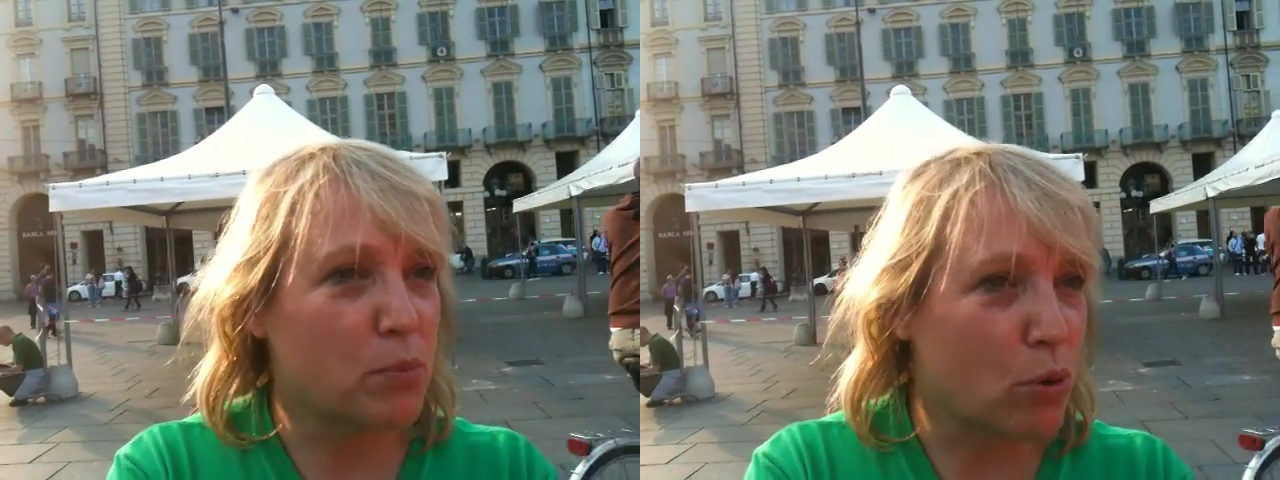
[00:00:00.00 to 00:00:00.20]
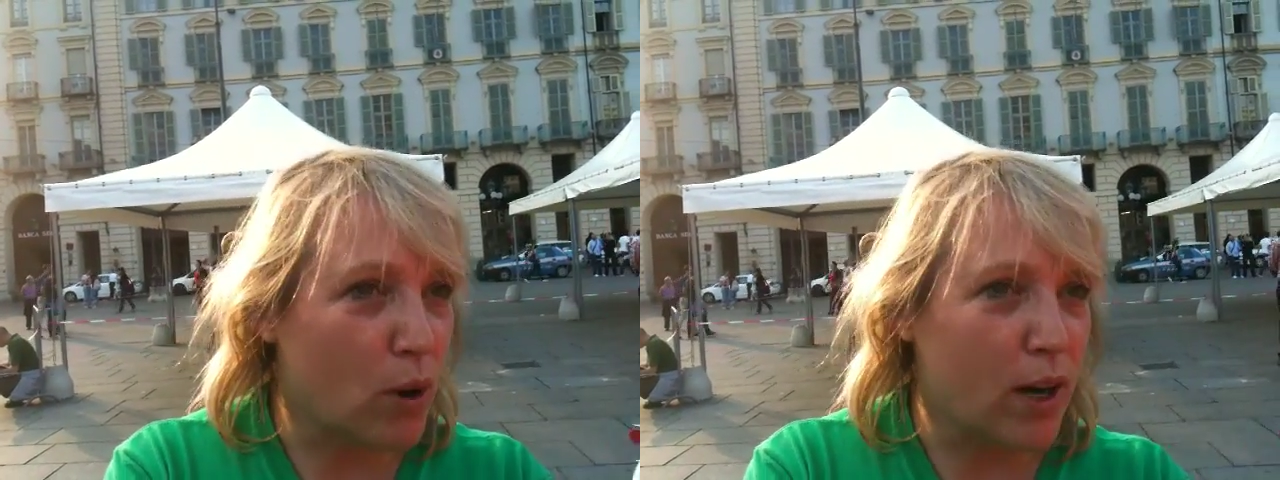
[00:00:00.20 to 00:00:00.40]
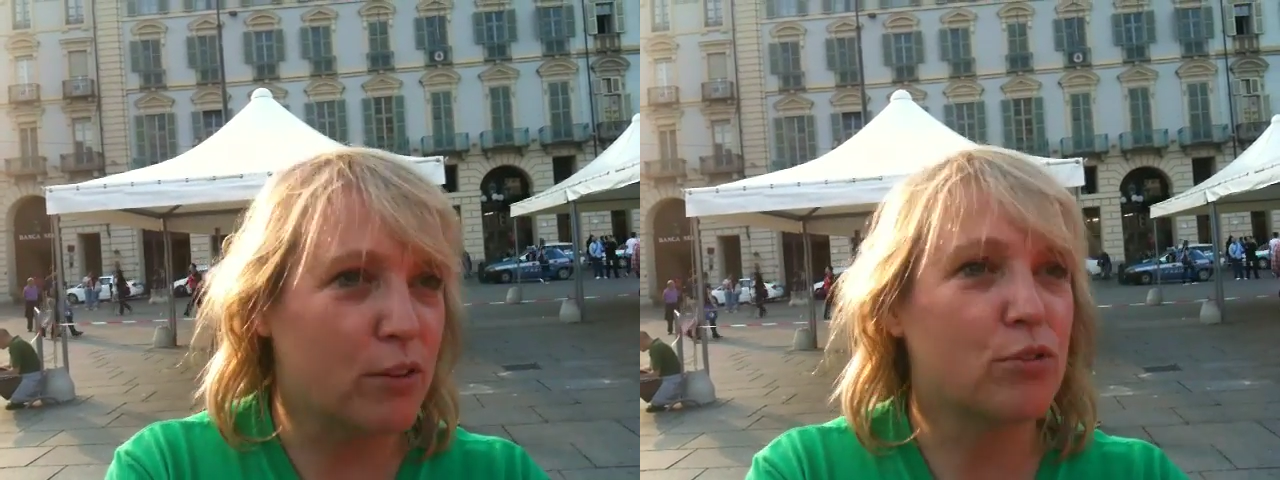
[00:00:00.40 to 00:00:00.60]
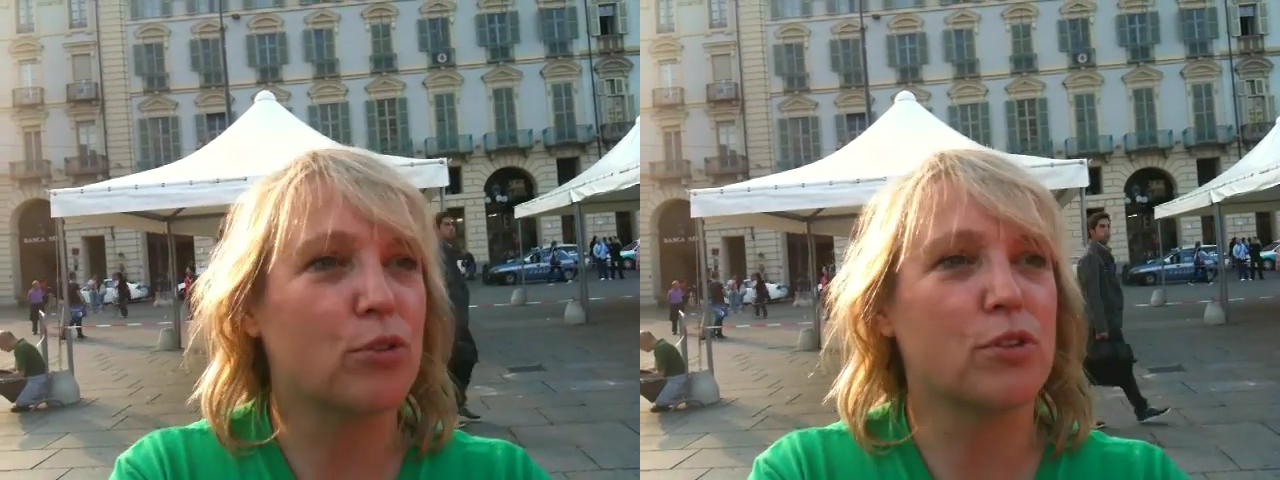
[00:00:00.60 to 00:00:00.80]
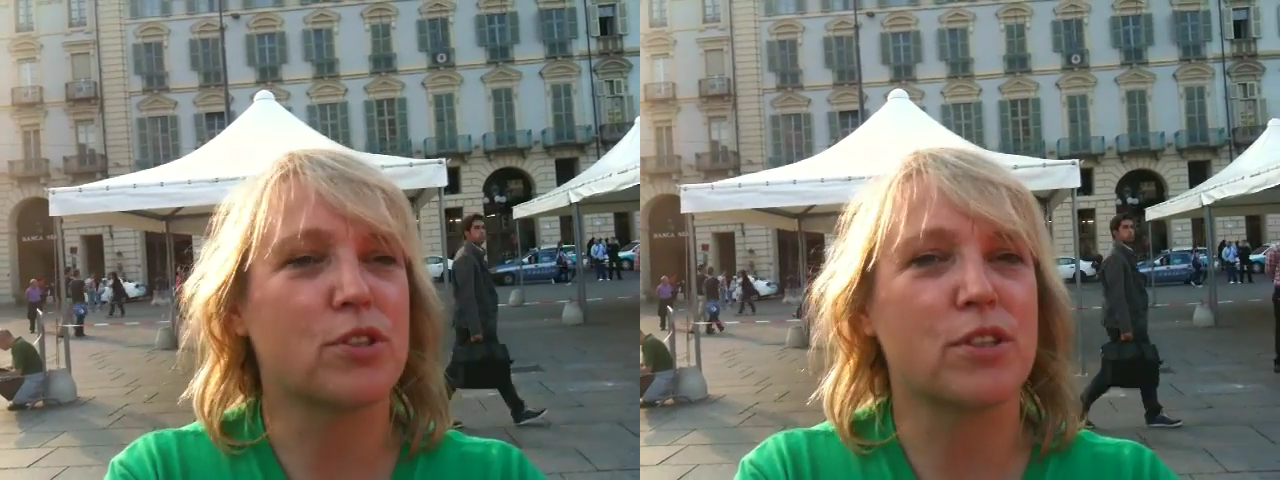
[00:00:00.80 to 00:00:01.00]
parade through
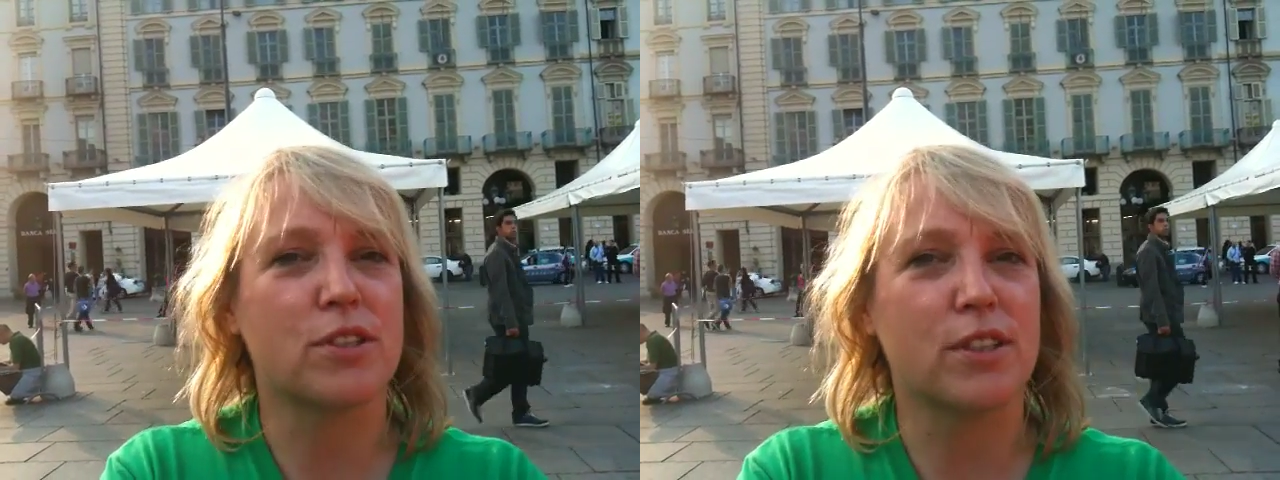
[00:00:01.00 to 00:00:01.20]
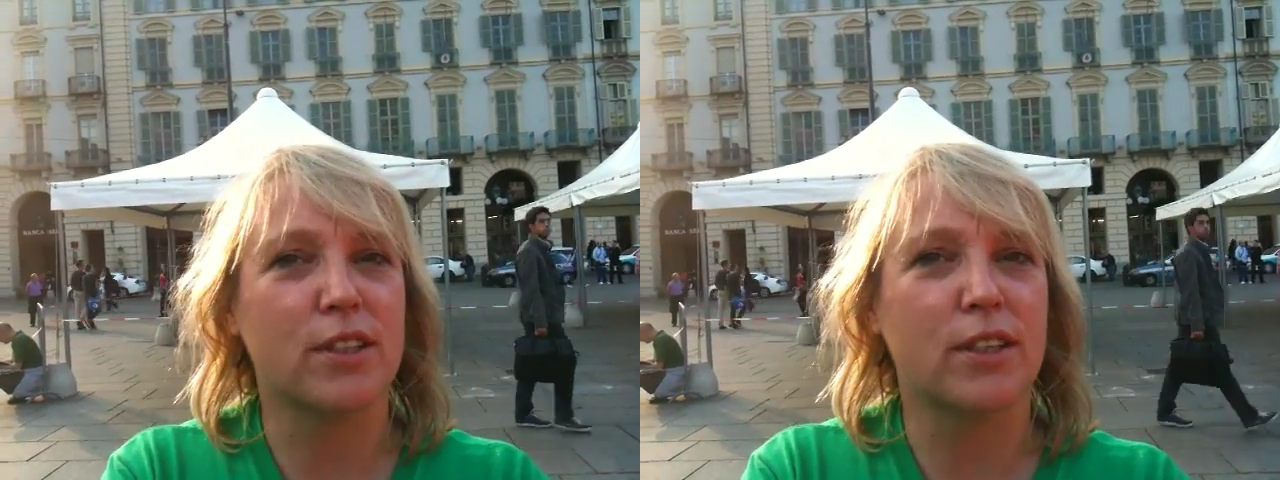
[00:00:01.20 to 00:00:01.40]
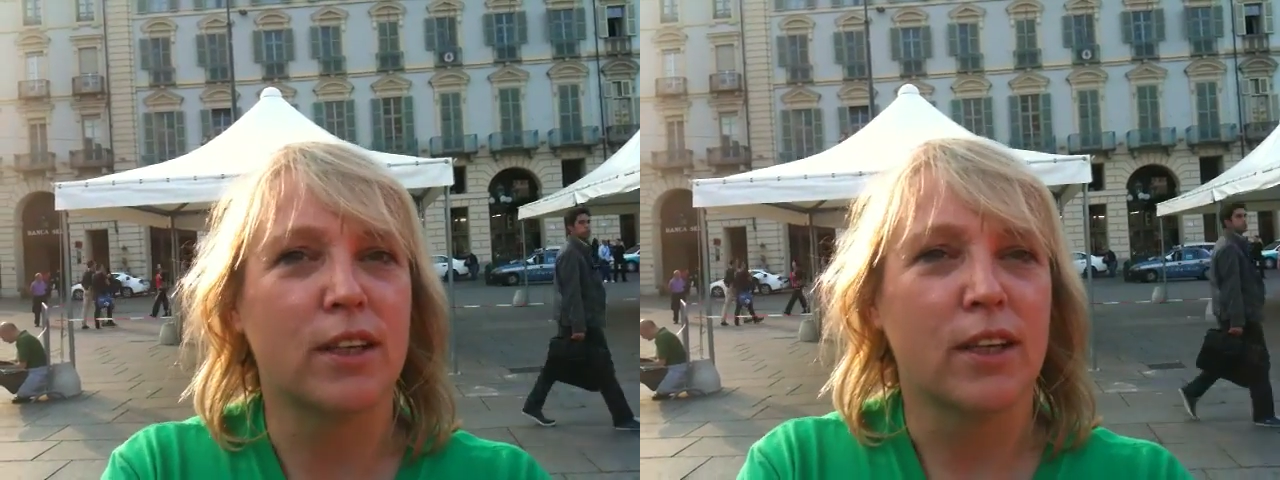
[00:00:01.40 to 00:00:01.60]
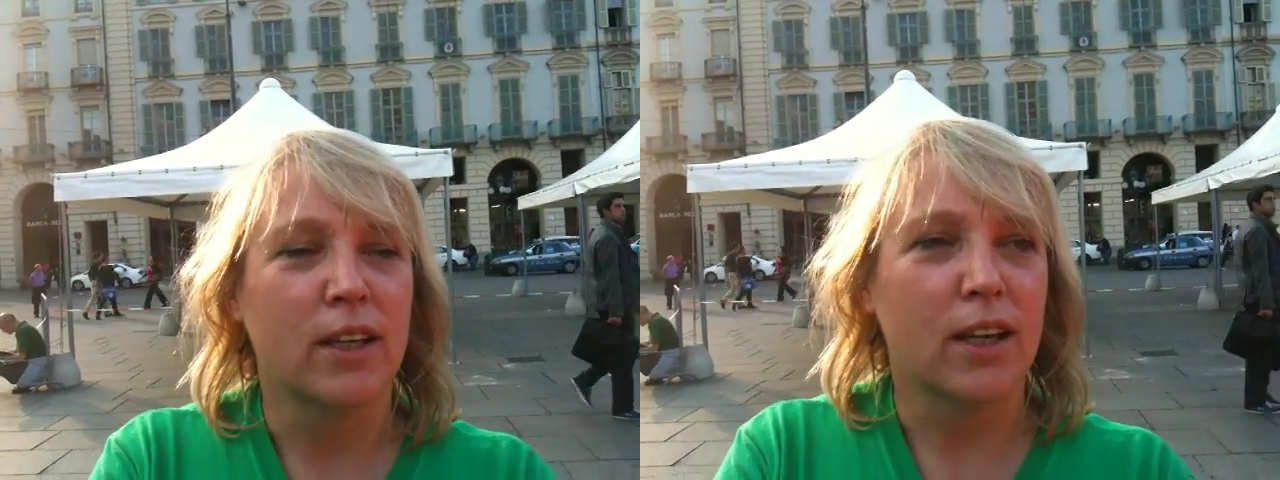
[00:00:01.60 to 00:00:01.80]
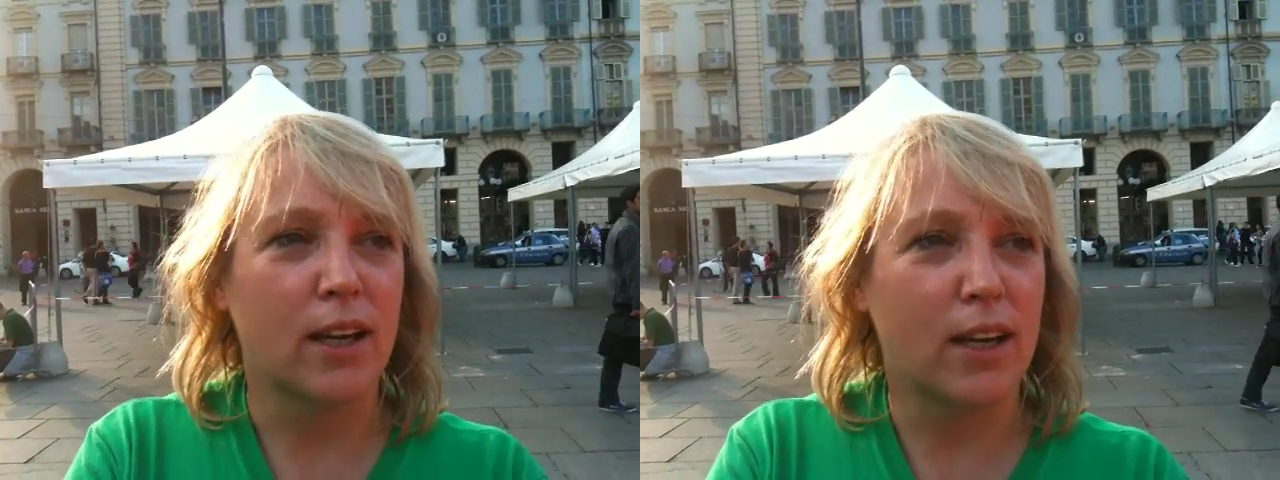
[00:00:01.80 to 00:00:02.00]
the city,
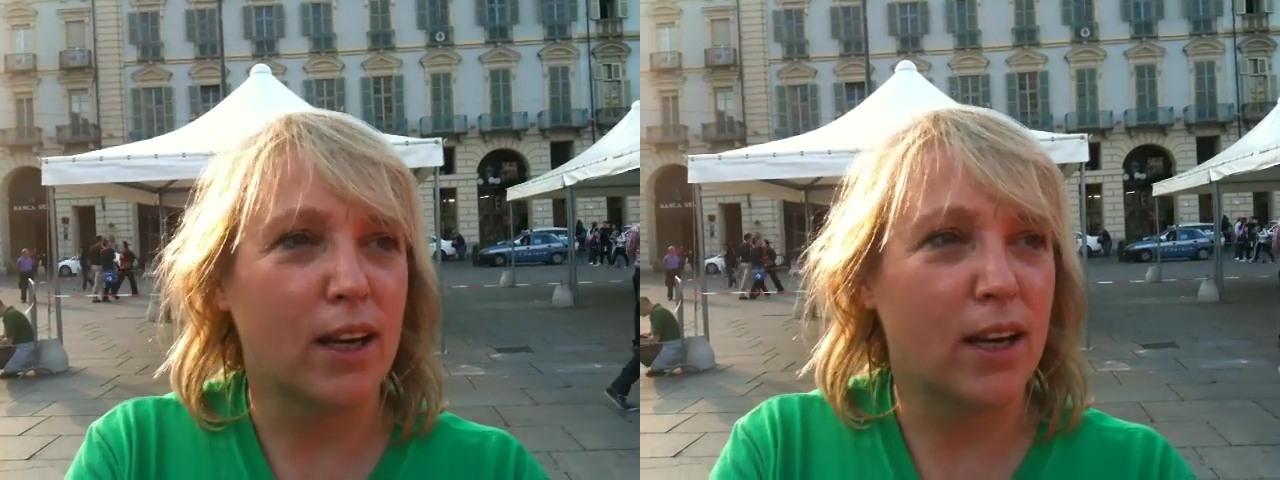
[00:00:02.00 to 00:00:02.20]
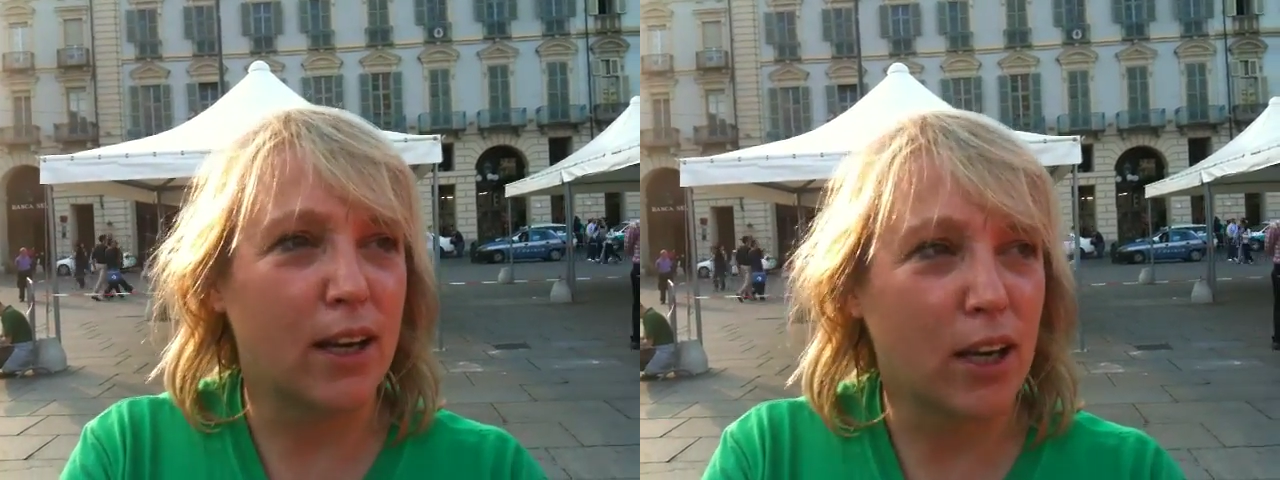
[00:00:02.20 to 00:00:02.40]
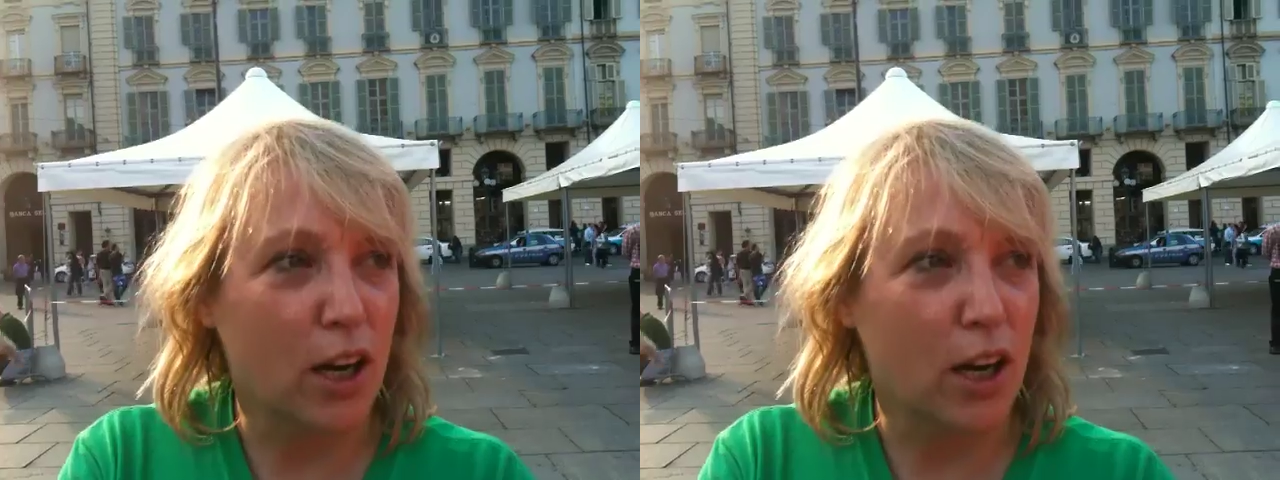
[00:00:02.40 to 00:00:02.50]
uh,